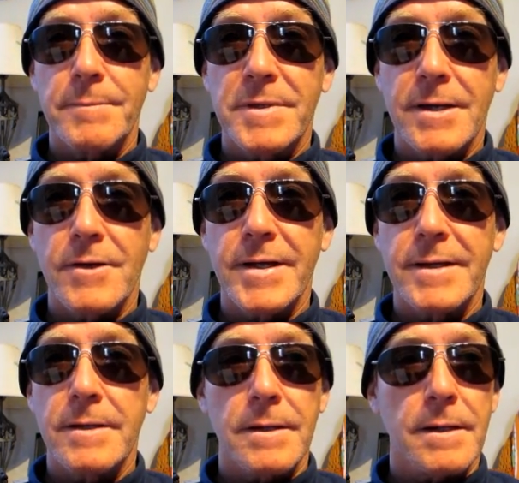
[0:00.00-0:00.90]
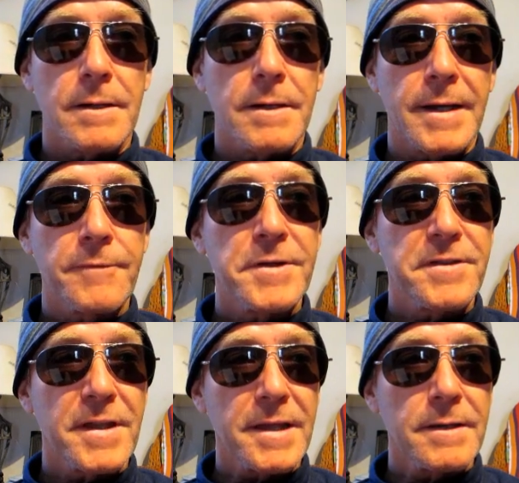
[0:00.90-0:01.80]
I'm carrying
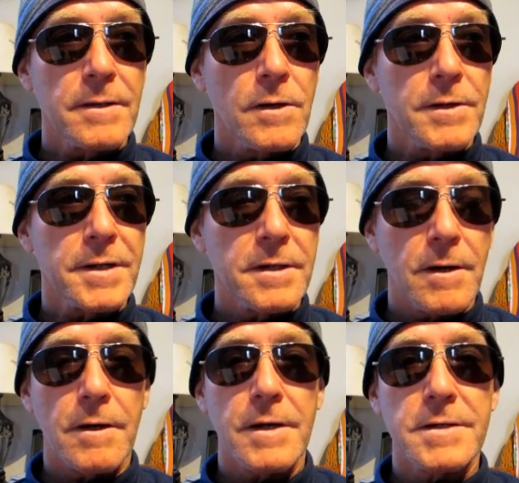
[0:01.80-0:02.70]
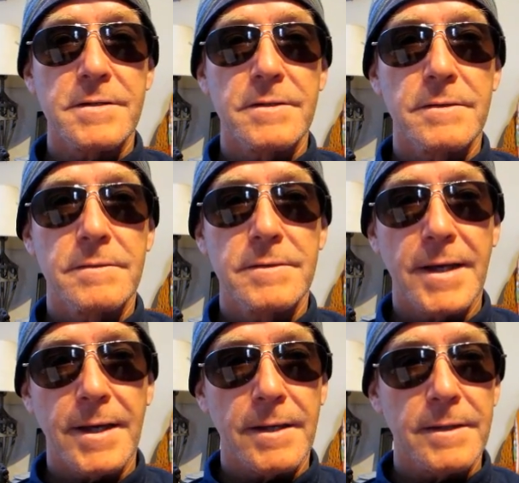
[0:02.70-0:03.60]
everything on a cart
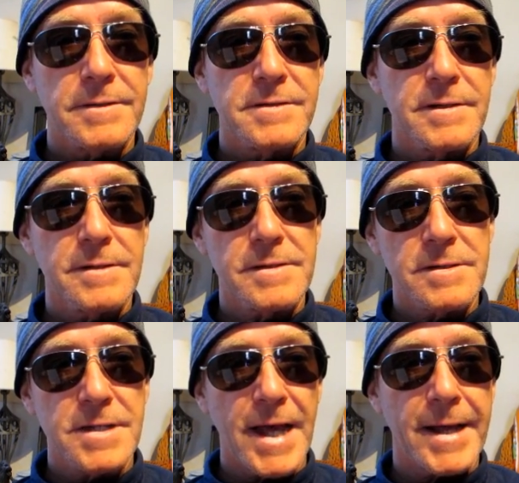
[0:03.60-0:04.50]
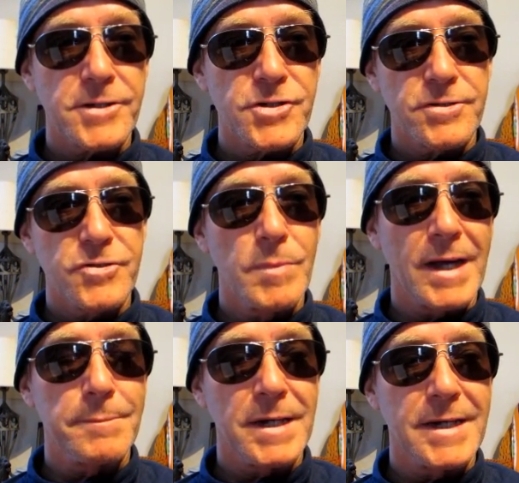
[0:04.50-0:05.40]
that is attached to
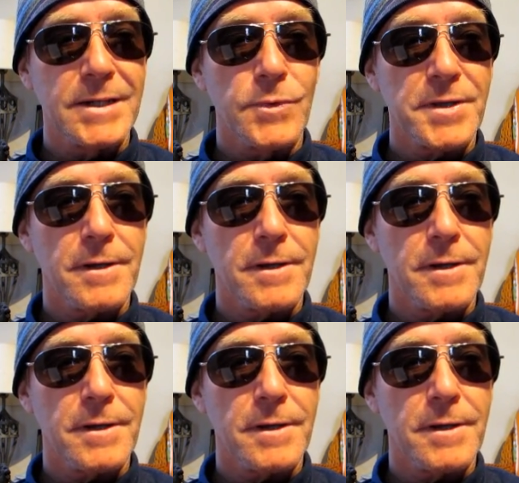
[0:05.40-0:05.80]
my body with a